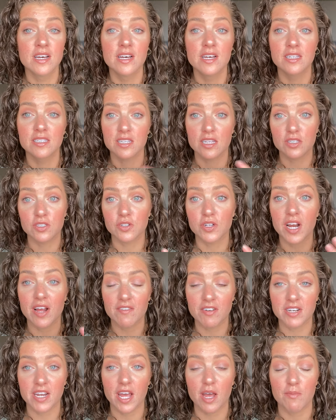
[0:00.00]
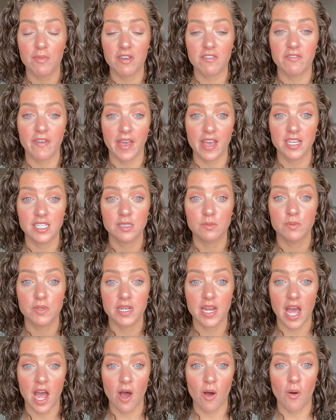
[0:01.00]
sunscreen every day on my face,
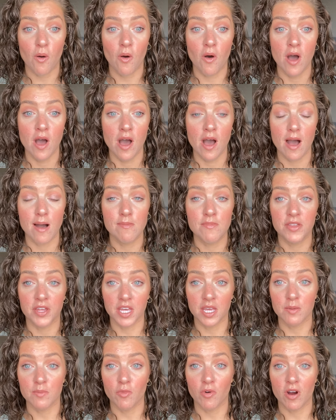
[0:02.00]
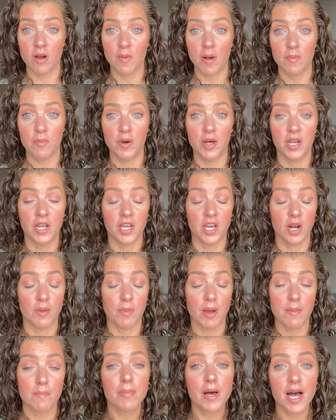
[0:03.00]
but now I'm thinking more about putting it on
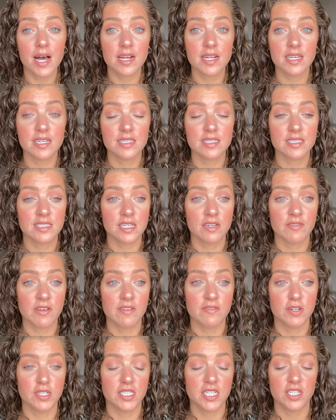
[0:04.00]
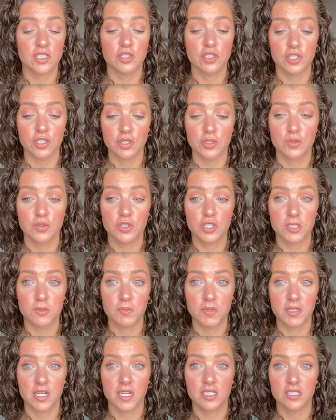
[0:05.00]
my body and stuff every day too, just
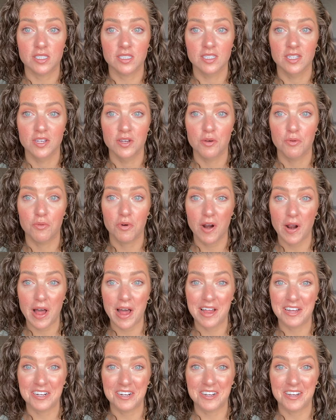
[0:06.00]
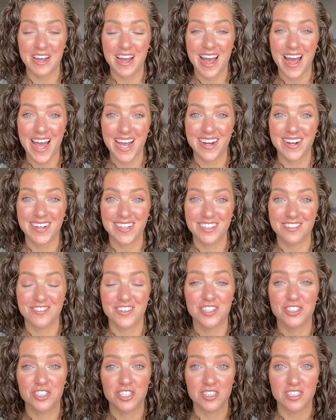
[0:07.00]
because we're at higher, higher
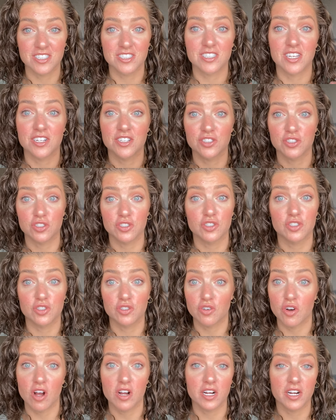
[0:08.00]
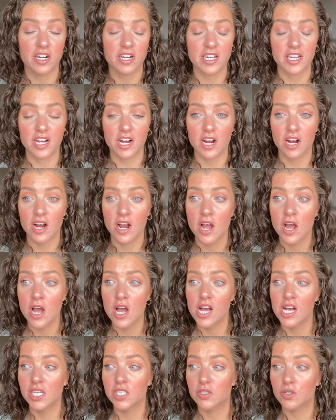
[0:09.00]
elevation, the sun is just stronger here.
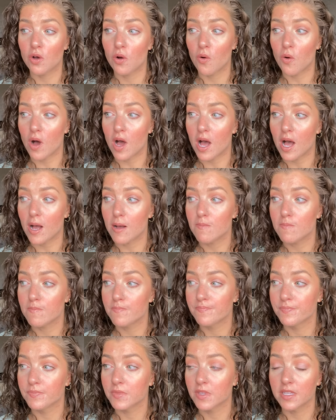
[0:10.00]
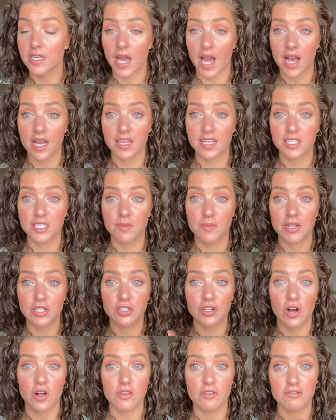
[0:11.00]
So um, yeah, I like to
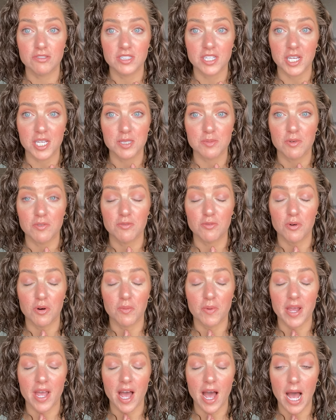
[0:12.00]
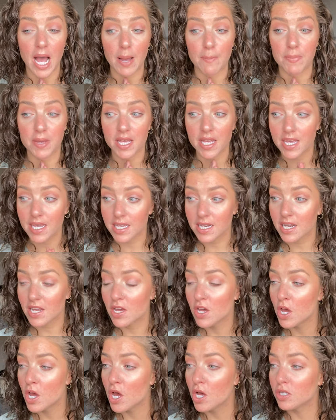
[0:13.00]
mention all those things before we hop in.
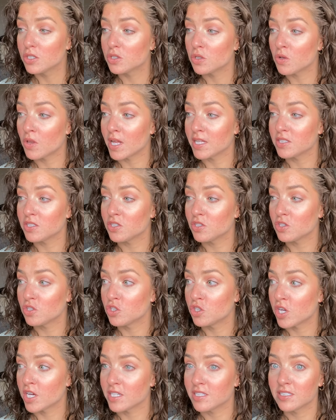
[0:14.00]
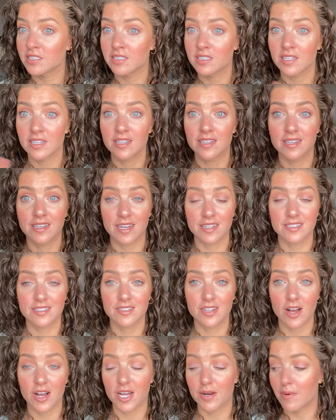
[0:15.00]
So let's just get to
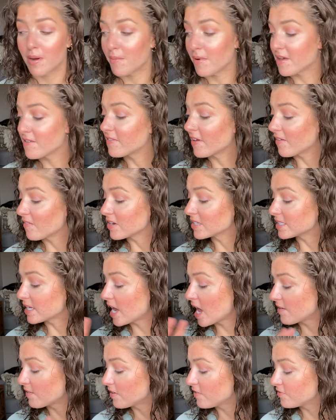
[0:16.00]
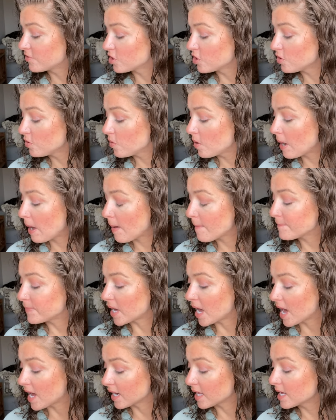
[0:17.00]
talking about my favorites. I have a few
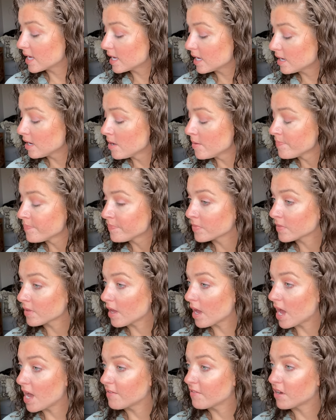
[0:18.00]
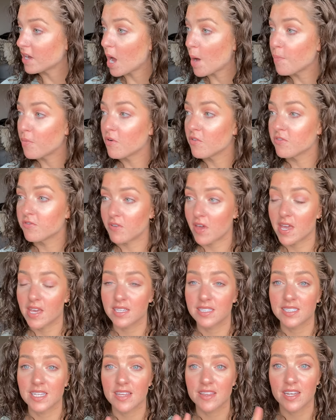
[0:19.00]
body, I have a couple
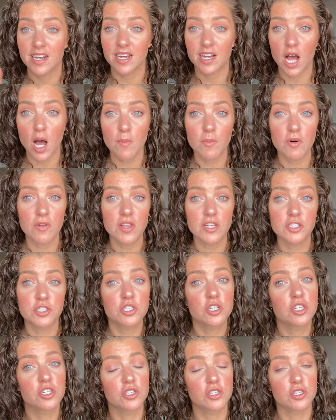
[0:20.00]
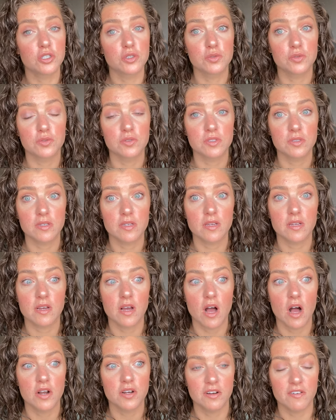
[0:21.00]
face, and then a couple that you could use
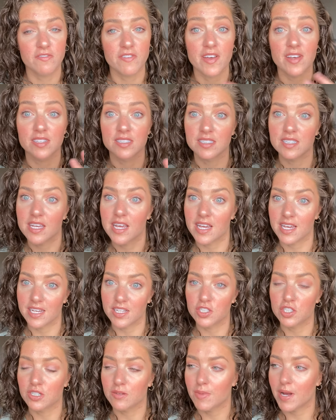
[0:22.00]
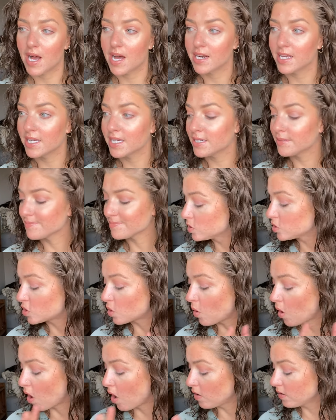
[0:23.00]
on your face and your body.
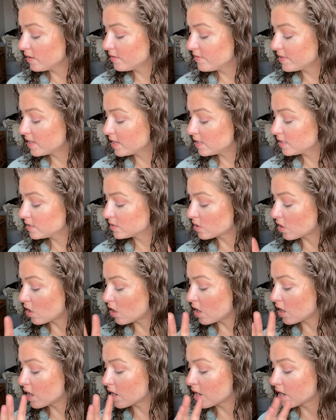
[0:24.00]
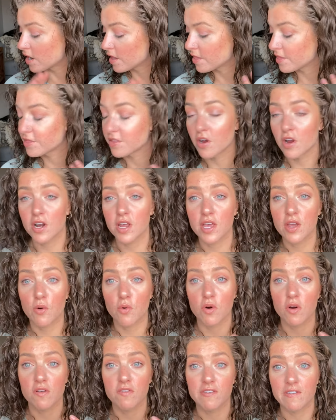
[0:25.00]
So all of these are thirty
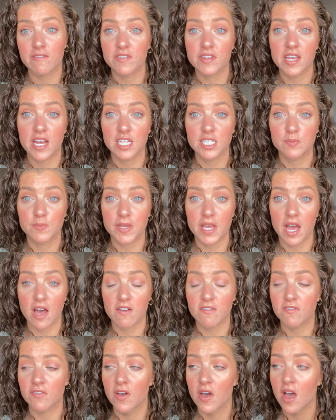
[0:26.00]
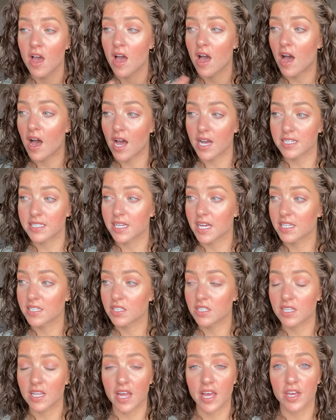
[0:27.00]
or fifty S P F. I tend
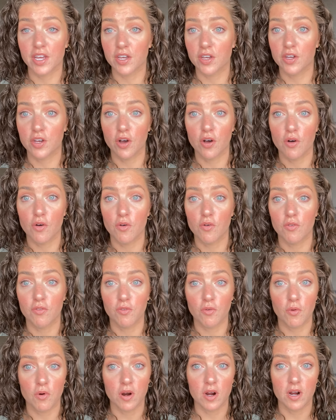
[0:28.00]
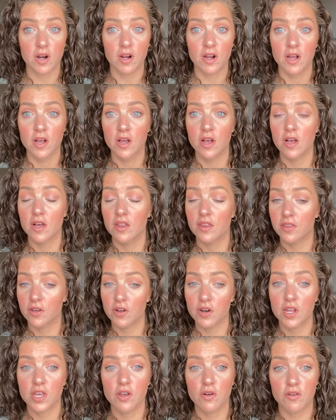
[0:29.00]
to like go for
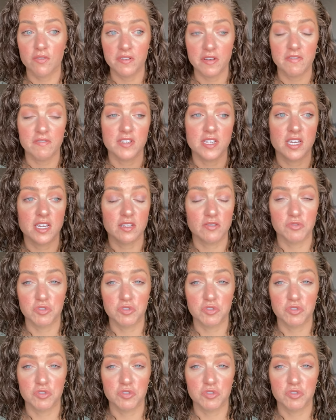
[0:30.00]
thirty or fifty,